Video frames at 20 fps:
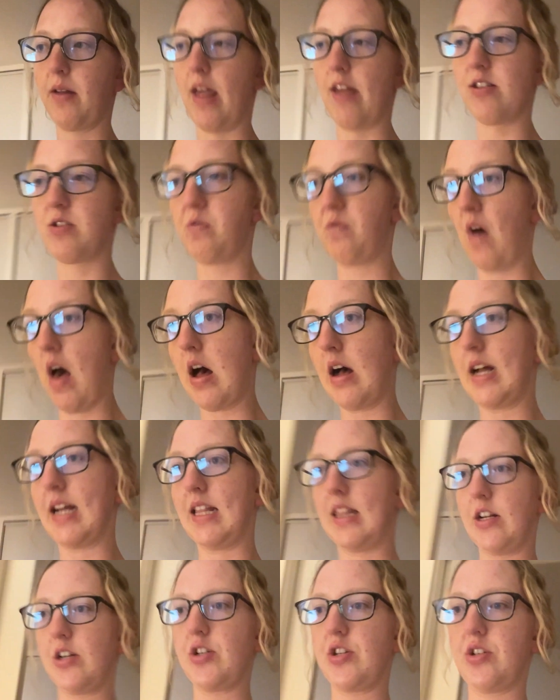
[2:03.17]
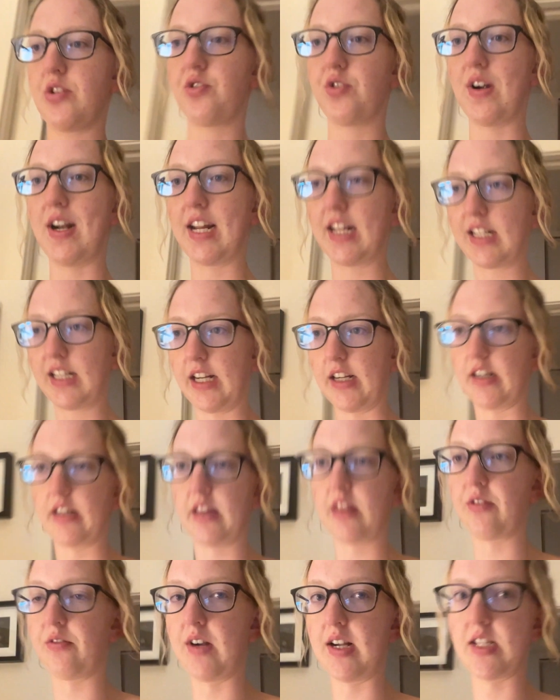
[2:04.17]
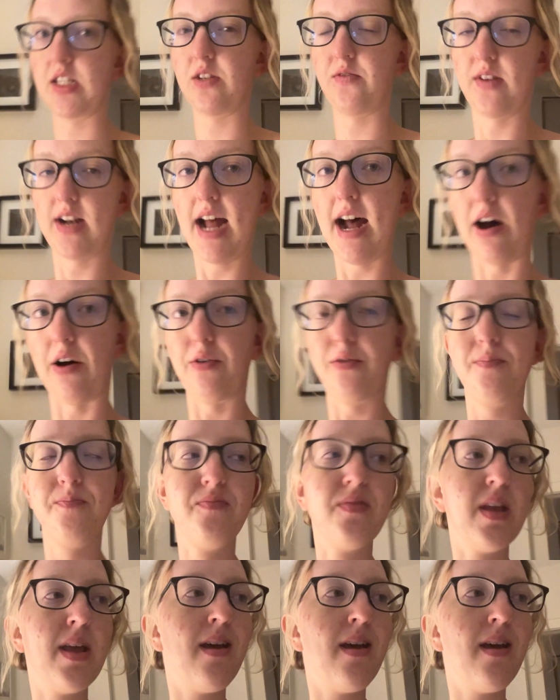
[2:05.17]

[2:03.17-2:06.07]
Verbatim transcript: It's fine. They're just trying to clear the rest of it out.